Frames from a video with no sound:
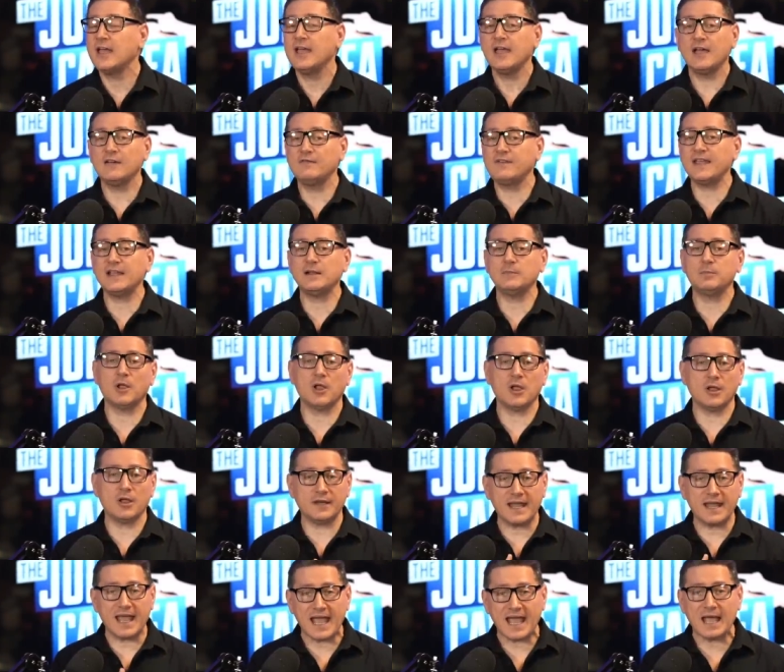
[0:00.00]
available
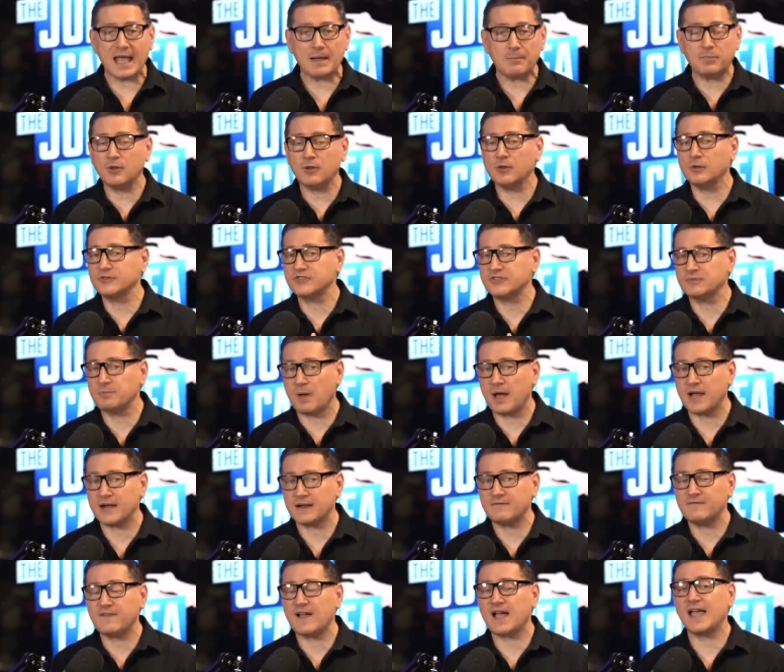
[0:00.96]
on Apple,
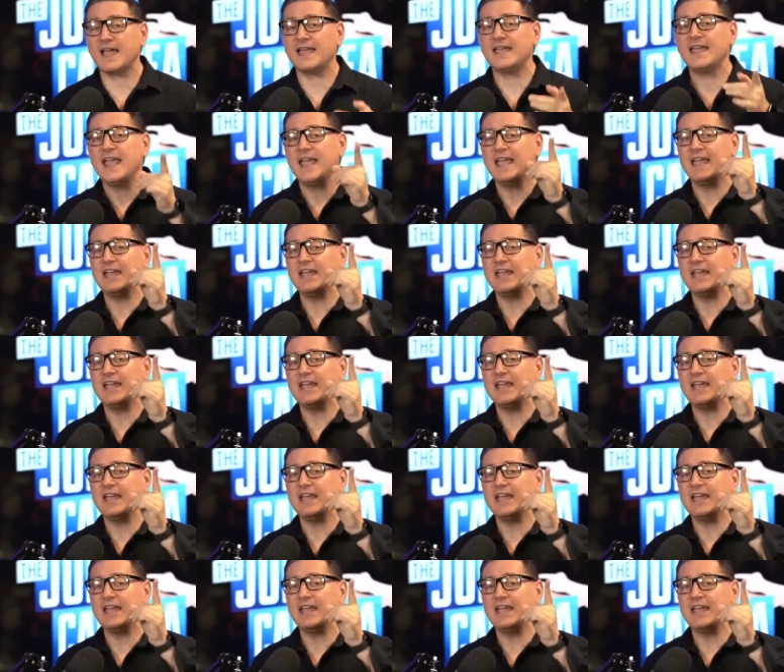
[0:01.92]
Spotify,